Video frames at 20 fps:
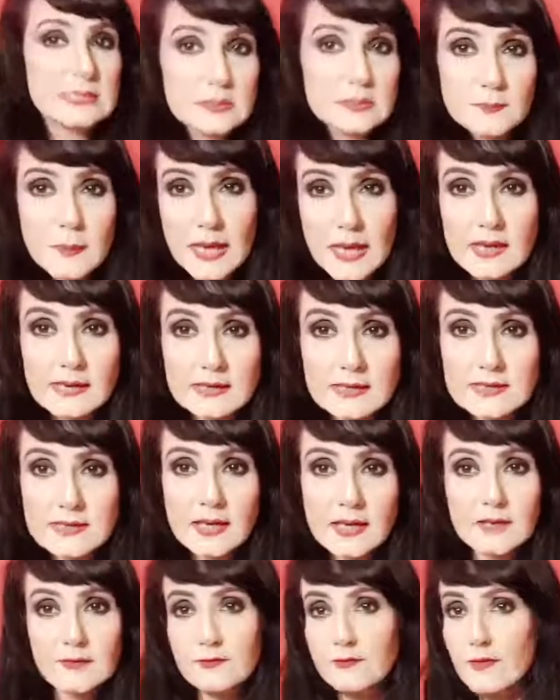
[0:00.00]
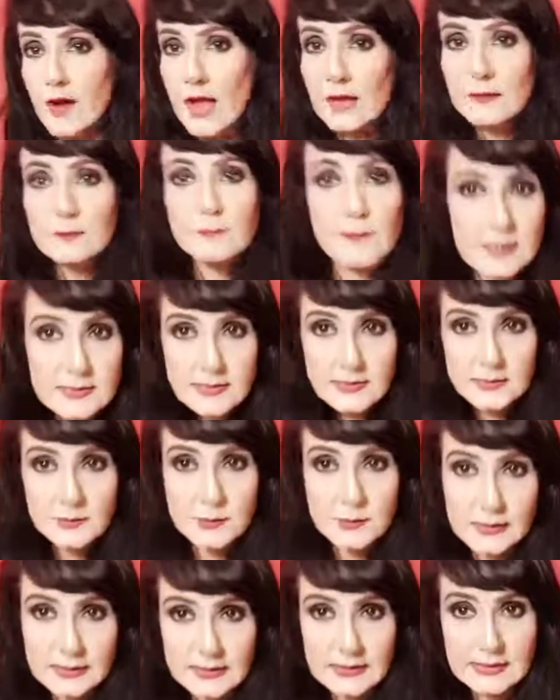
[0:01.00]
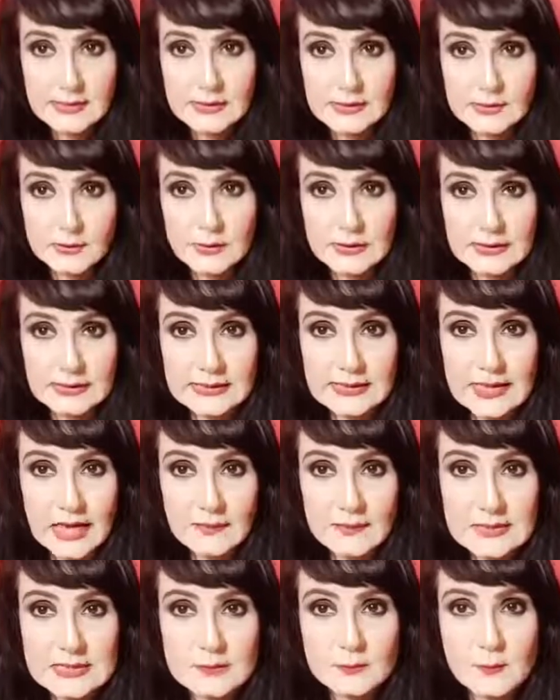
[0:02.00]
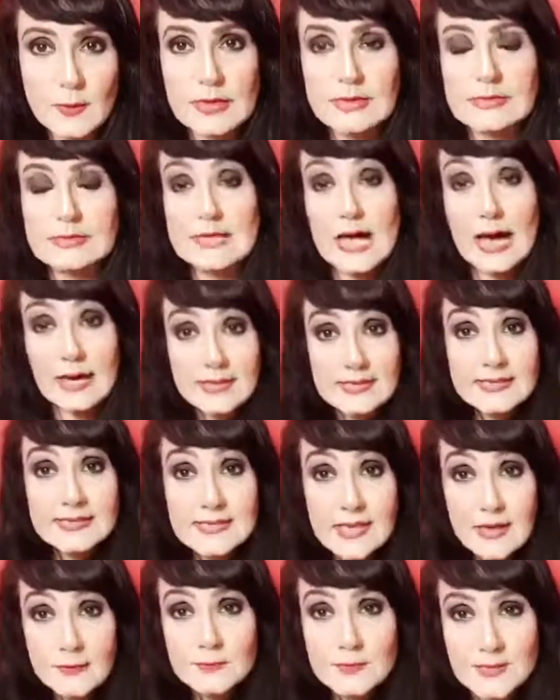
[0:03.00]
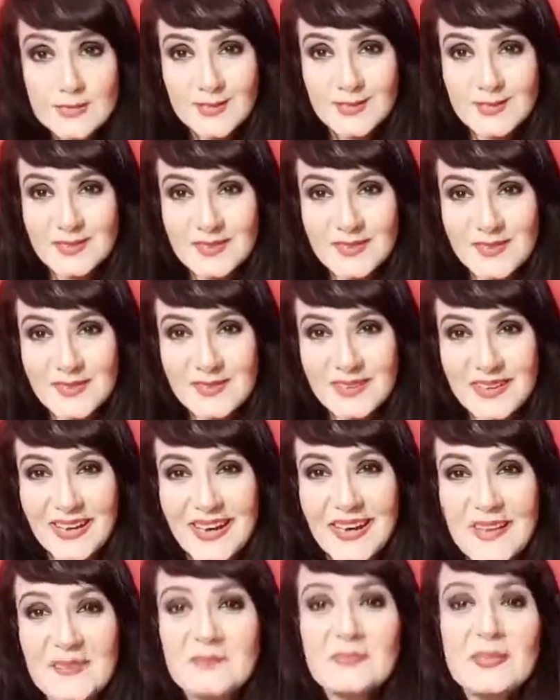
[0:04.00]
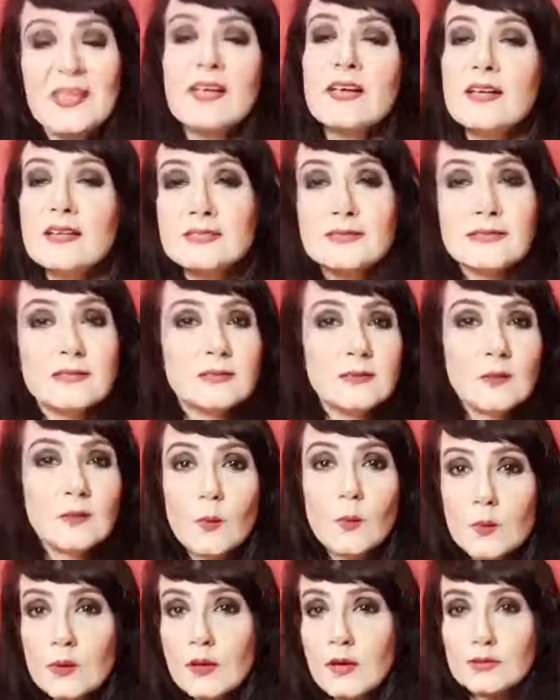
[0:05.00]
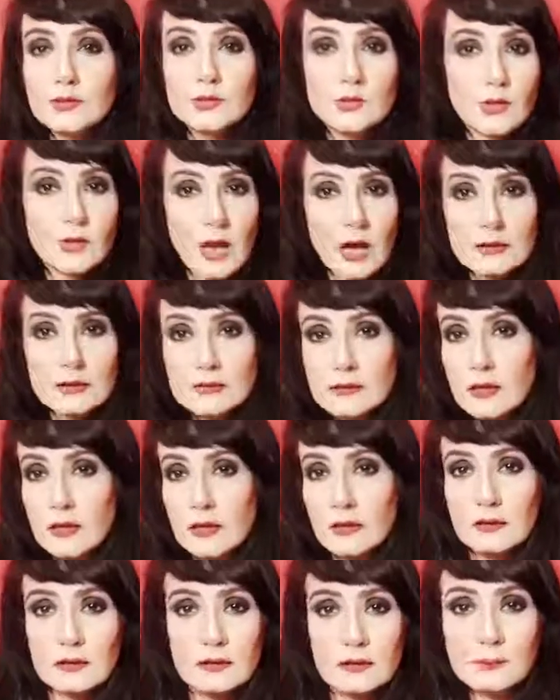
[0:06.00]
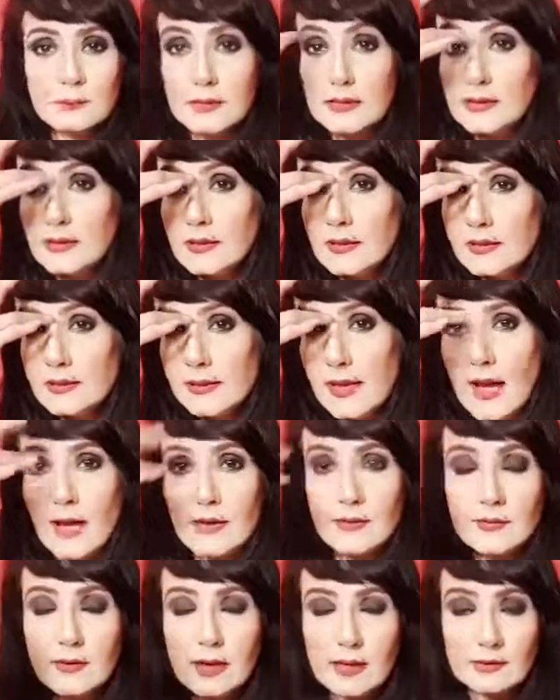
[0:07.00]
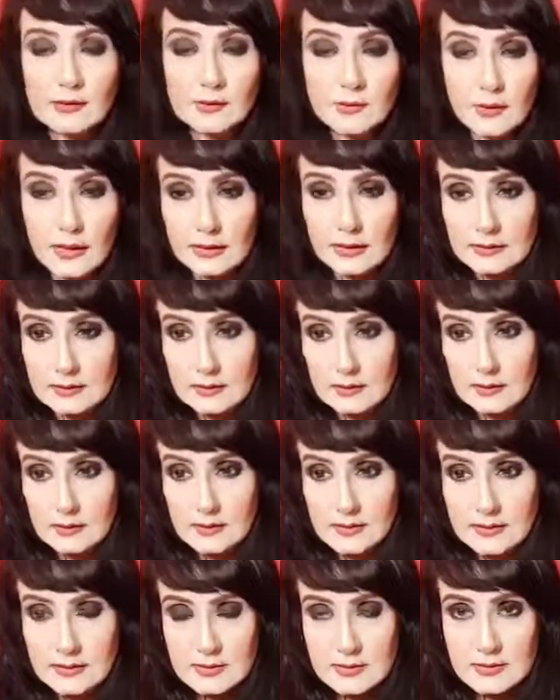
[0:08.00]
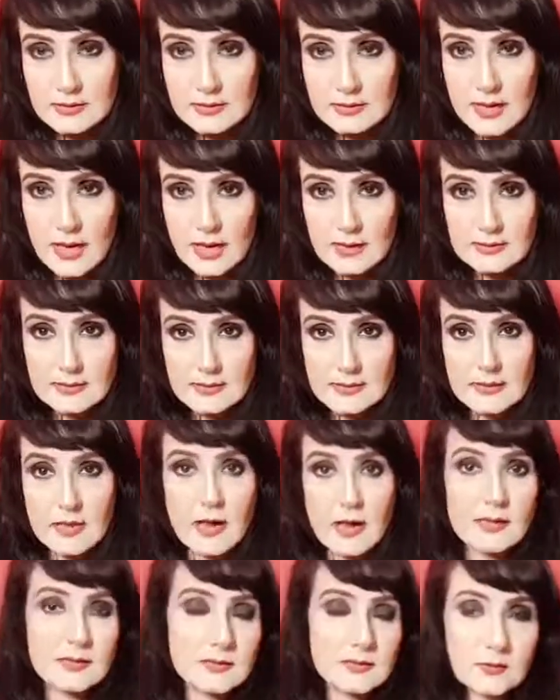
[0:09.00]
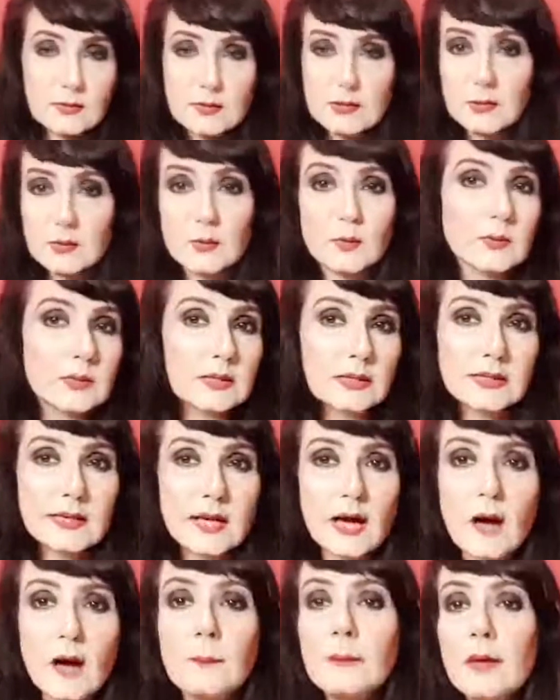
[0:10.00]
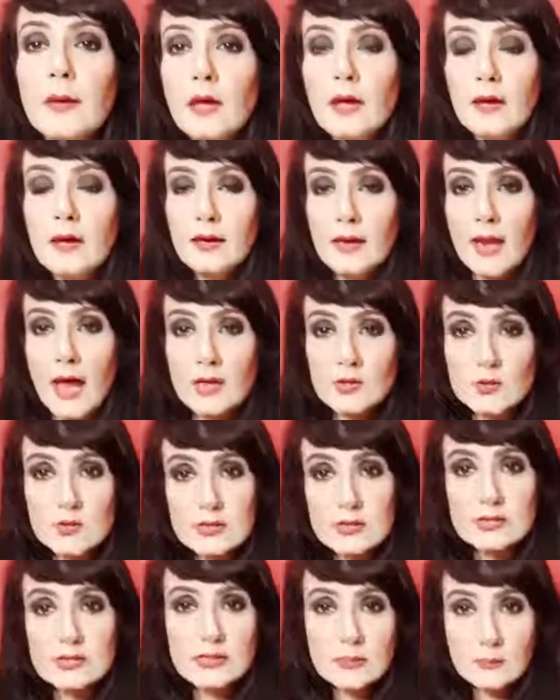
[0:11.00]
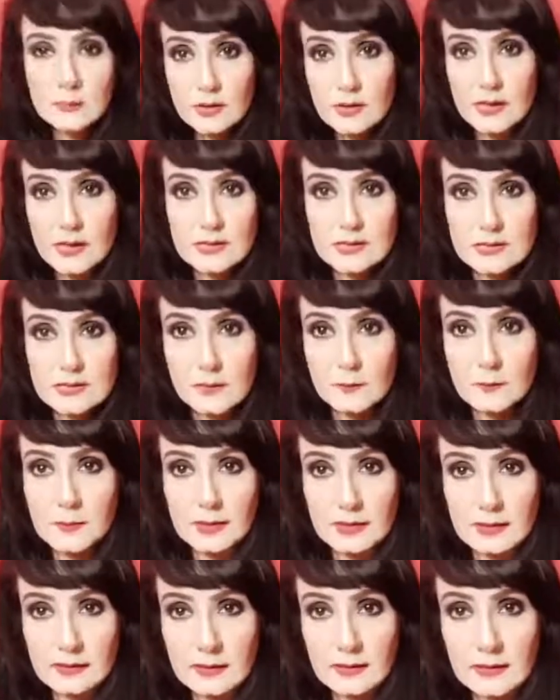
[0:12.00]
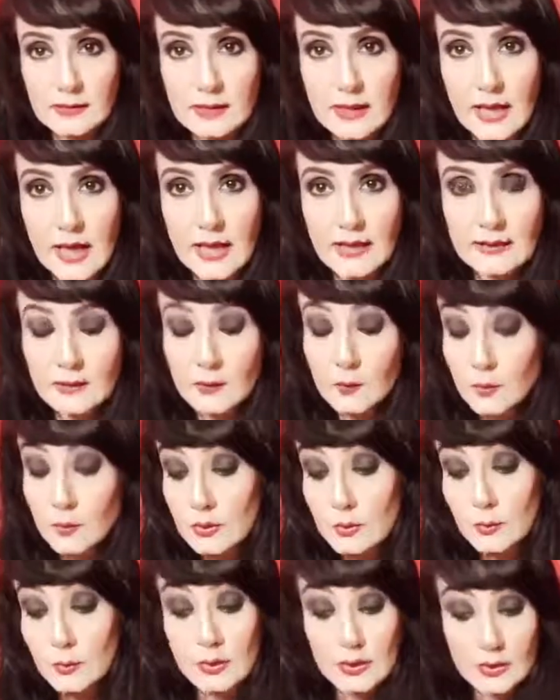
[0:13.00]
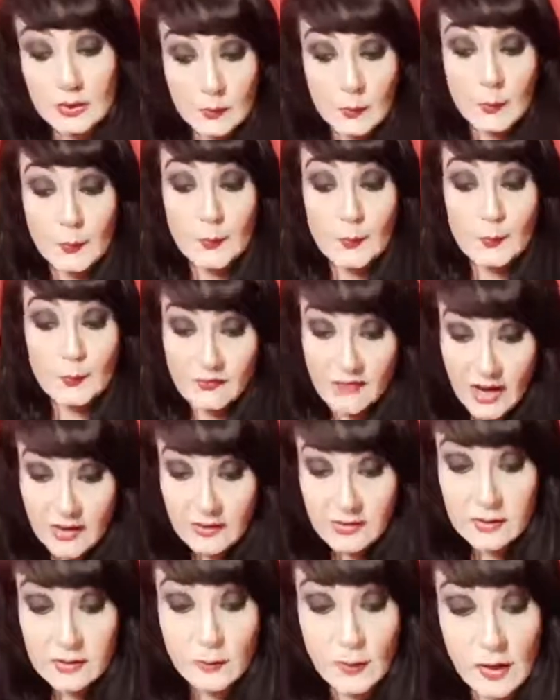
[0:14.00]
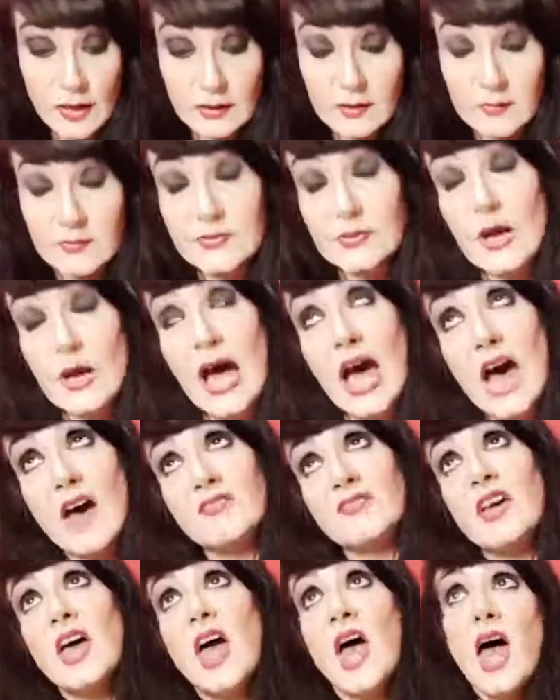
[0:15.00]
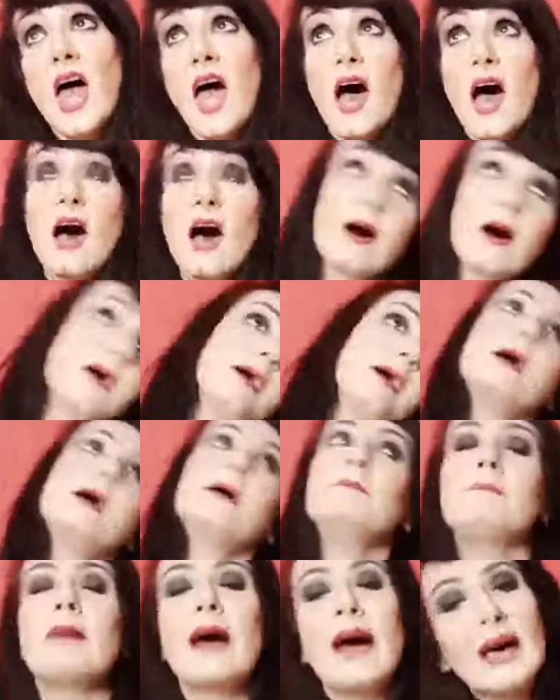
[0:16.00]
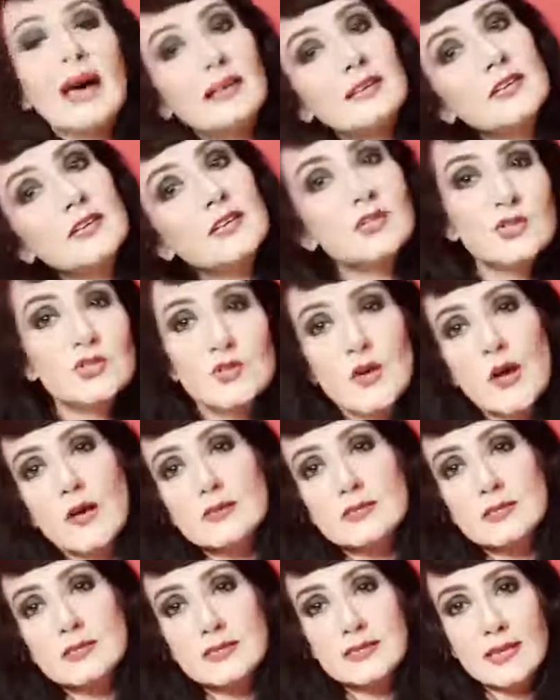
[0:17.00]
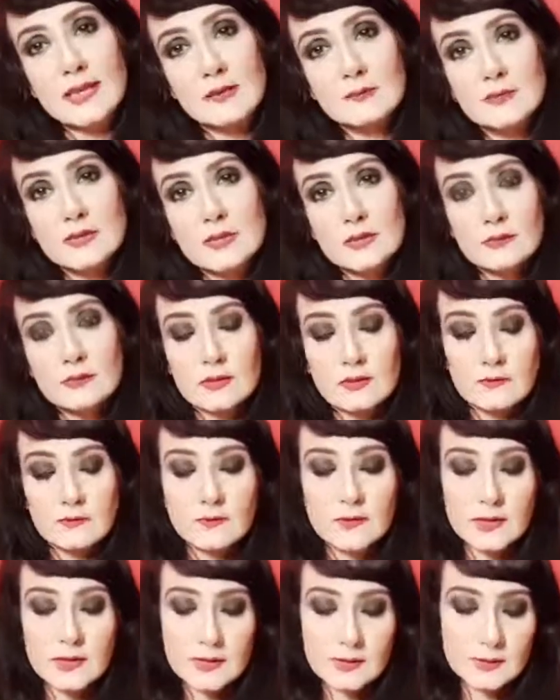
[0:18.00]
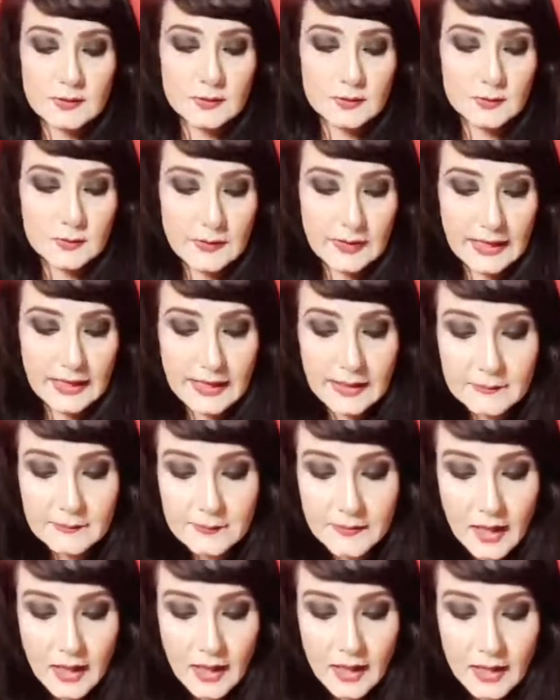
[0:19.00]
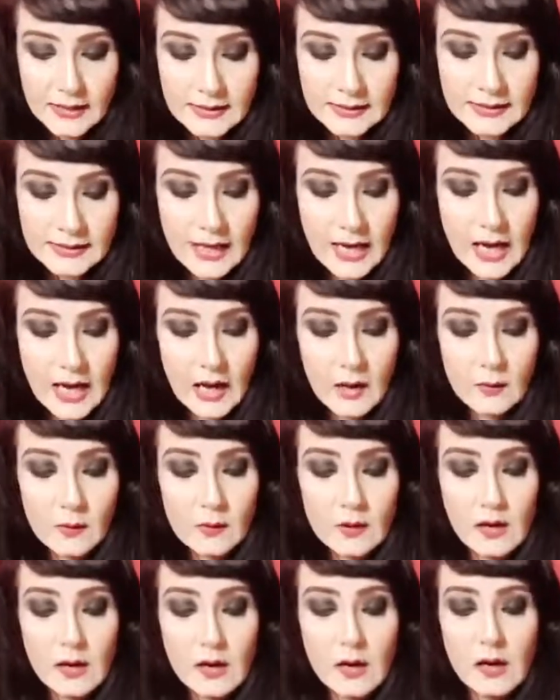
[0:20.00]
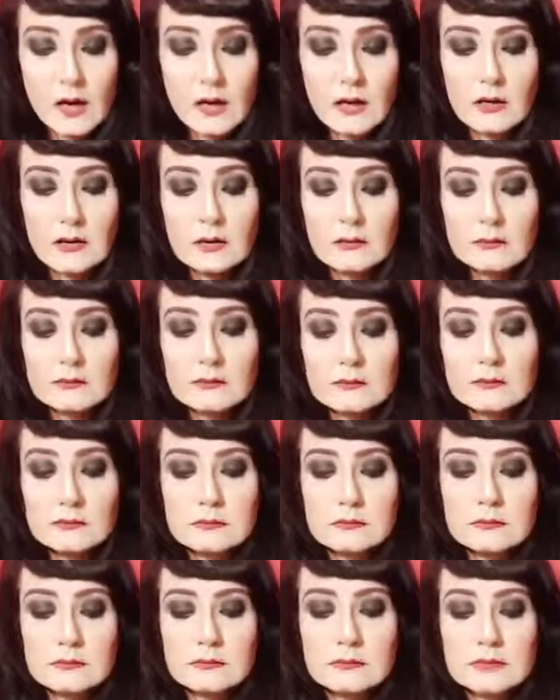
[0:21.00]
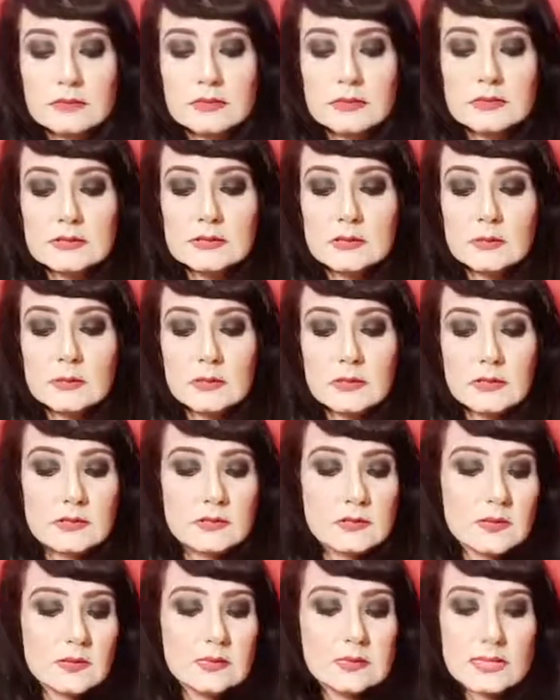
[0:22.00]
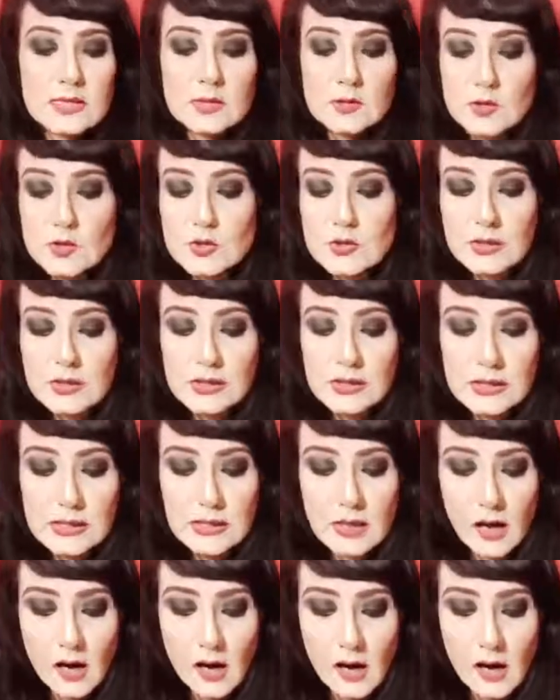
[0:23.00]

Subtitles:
space. It fragments the 3D diamond space. That is Neptune, okay? So yoga, tratak, pineal gland, right? Tratak is this exercise. You can Google it up. It actually stimulates your pineal gland. Will work very well if you have a maladjusted Neptune in Virgo. Okay, now so essentially,